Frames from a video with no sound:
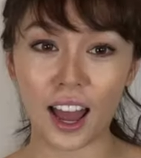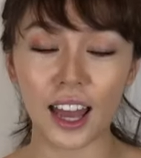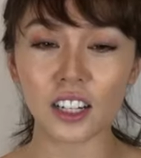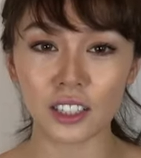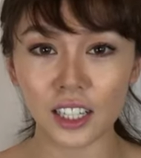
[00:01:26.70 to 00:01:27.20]
I
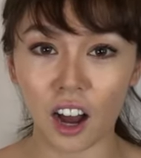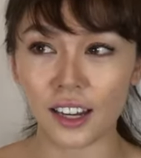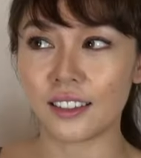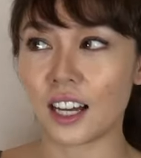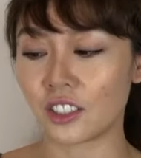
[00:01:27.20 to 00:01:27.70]
actually got
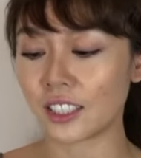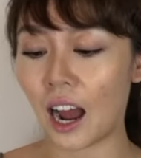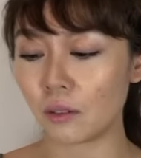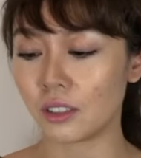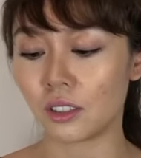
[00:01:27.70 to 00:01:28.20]
another
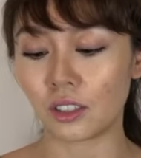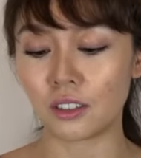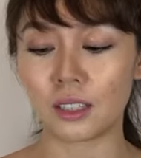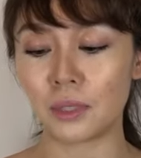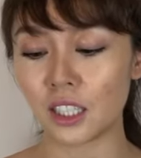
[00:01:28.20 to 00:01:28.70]
towel to go to
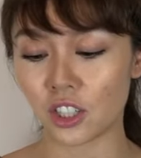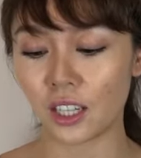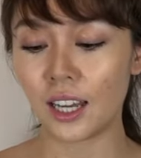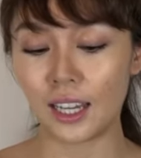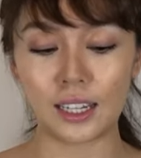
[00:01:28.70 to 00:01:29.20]
the
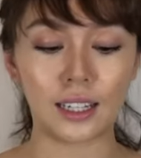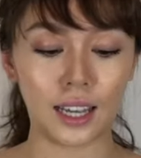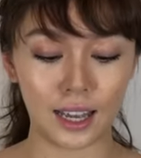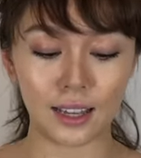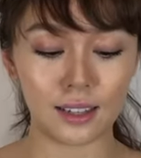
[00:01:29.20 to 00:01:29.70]
beach in
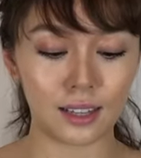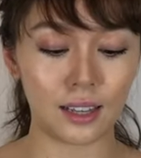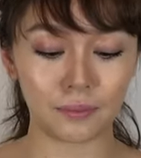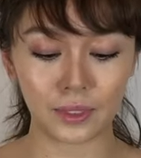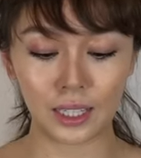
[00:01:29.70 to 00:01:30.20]
case
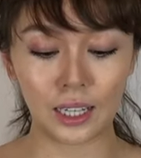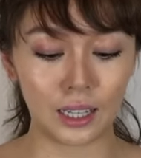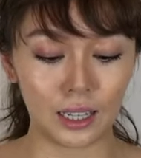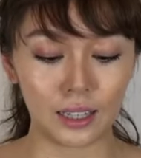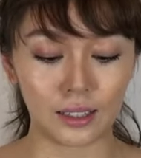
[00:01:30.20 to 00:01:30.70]

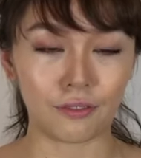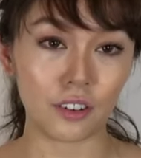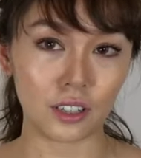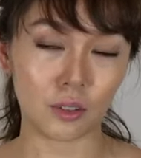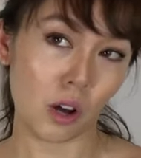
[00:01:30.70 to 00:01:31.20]
the
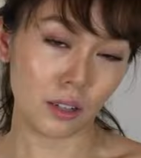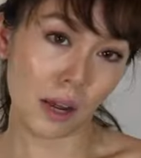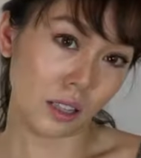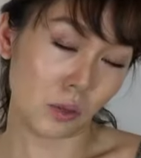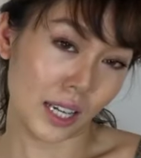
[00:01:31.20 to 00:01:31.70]
first
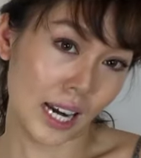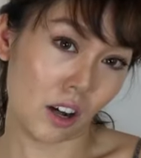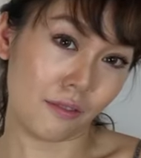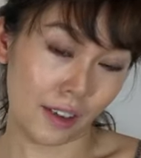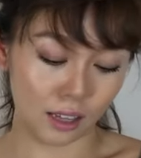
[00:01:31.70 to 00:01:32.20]
watermelon one that I
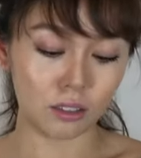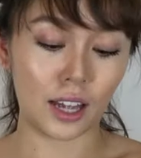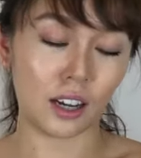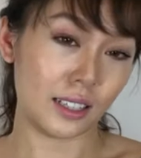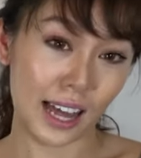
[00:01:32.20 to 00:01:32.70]
got failed. So I
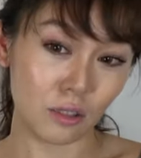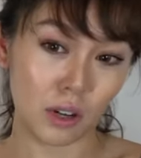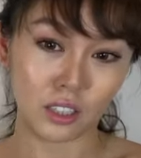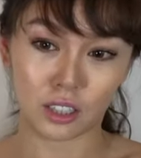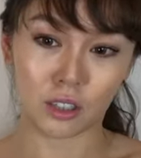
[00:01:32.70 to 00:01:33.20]
got another
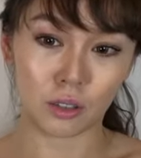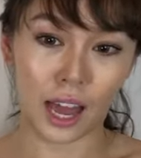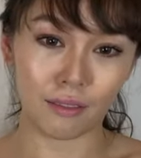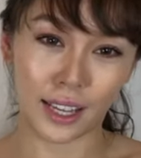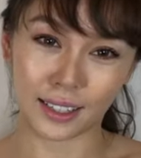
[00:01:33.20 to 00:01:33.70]
one just to
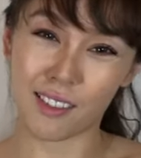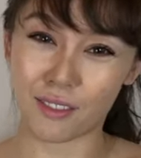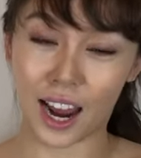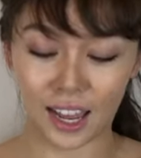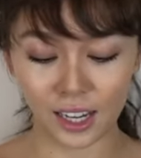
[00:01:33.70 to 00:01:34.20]
have like a
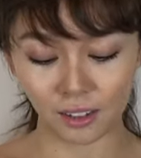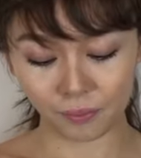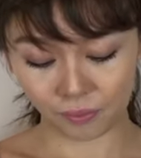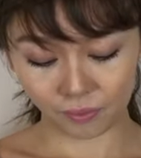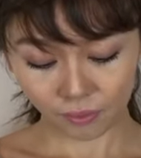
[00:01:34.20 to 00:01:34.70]
variety.
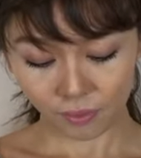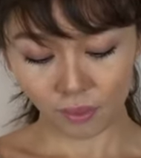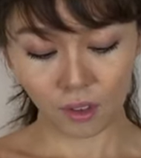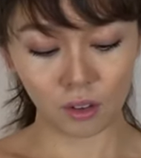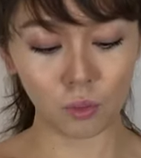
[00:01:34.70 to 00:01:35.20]

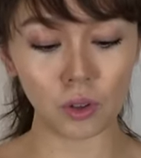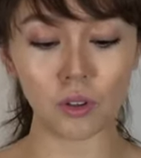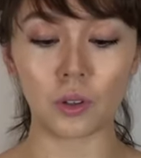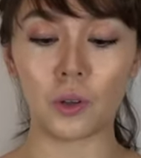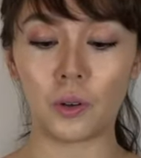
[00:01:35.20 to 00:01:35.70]

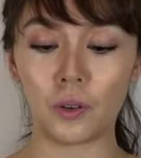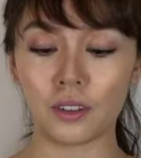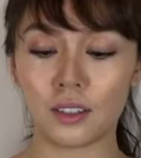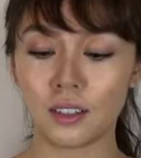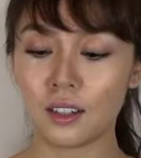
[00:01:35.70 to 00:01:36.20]
Ooh,
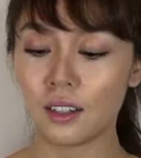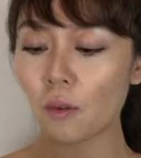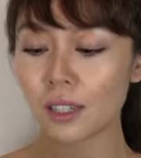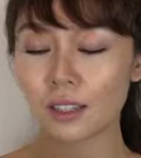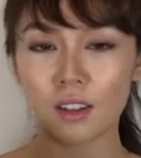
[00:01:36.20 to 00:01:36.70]
I
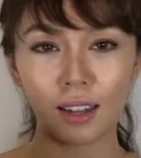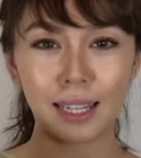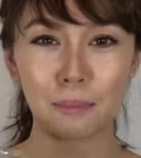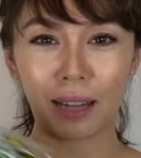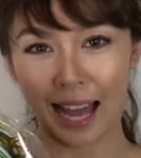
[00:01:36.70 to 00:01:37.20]
hope this is not like
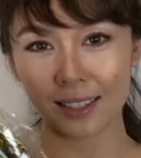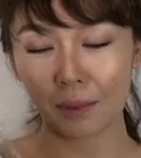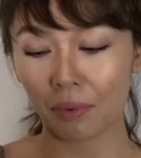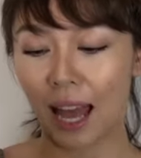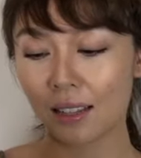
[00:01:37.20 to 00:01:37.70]
plastic
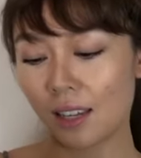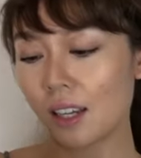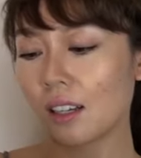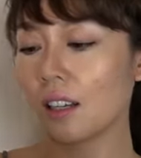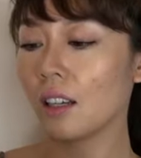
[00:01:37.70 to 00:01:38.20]

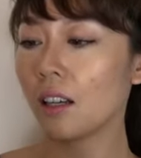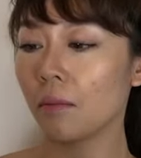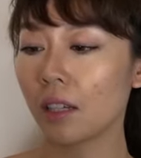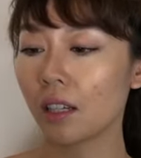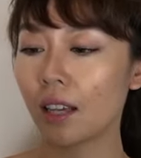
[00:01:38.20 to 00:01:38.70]

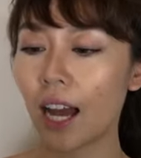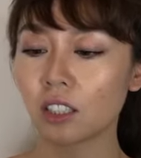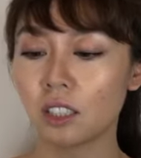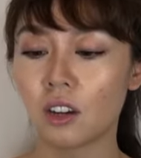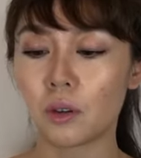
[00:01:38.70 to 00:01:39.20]
because I
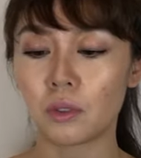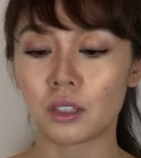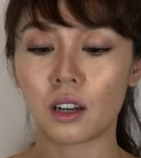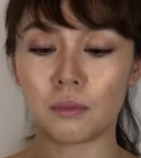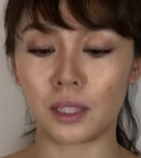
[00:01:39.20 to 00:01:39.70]
actually thought it was
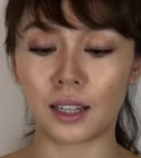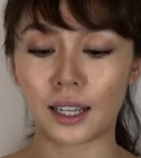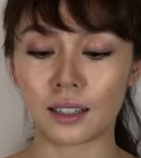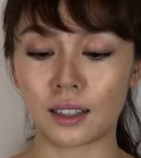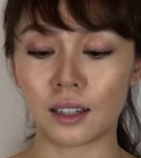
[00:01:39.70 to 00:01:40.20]
gonna be
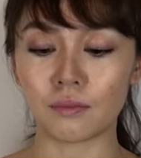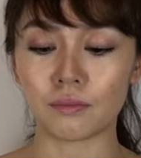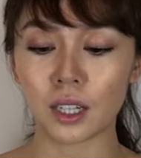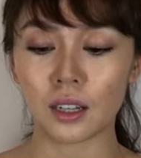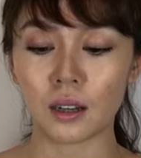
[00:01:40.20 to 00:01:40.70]
like a
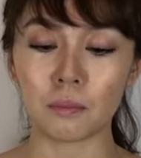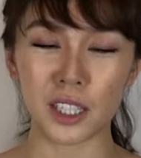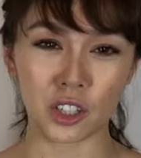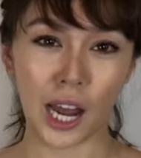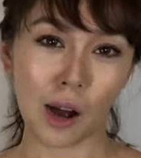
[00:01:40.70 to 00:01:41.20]

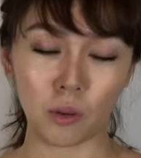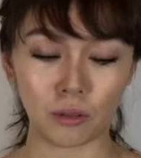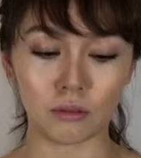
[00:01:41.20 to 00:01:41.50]
beach towel.